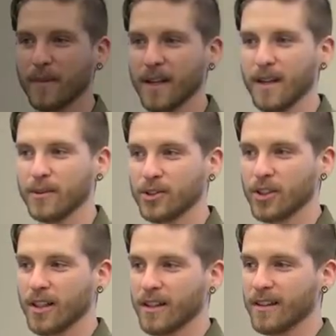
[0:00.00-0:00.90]
My name is
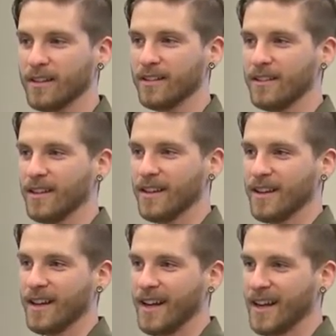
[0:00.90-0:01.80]
Jonathan,
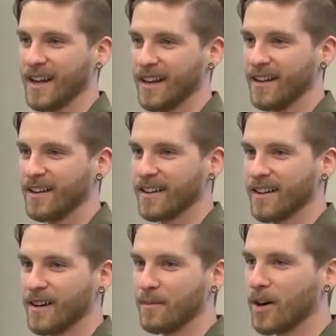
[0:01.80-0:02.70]
and
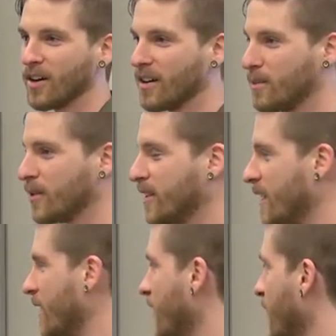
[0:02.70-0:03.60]
uh, Mara
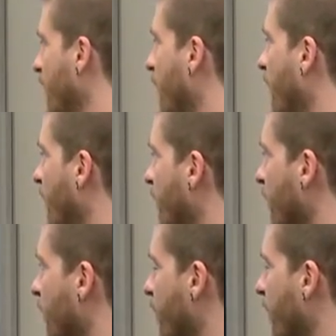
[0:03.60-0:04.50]
presented, uh,
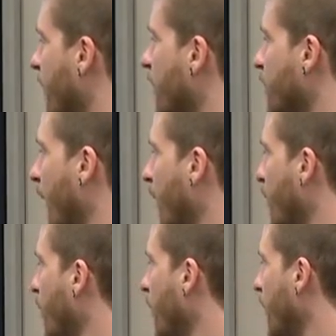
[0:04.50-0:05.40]
created this
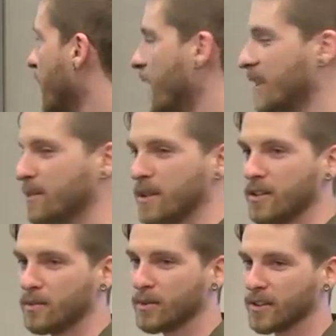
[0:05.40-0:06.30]
PowerPoint and then asked me
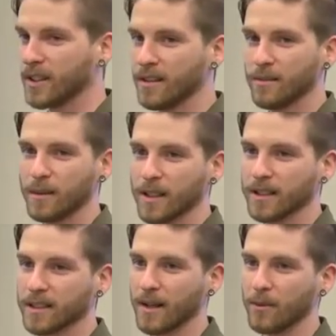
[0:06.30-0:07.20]
to present
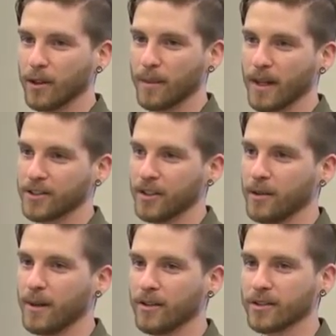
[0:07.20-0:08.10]
because I'm really passionate
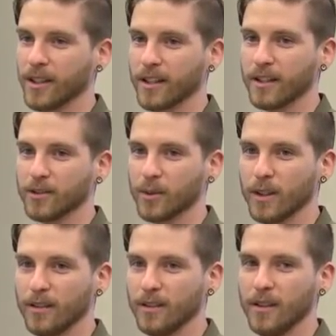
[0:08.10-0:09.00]
about recycling as
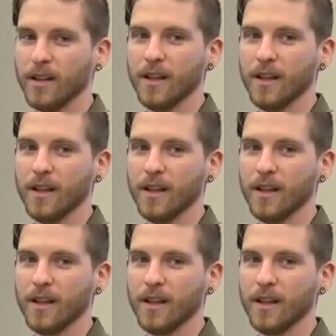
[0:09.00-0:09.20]
well.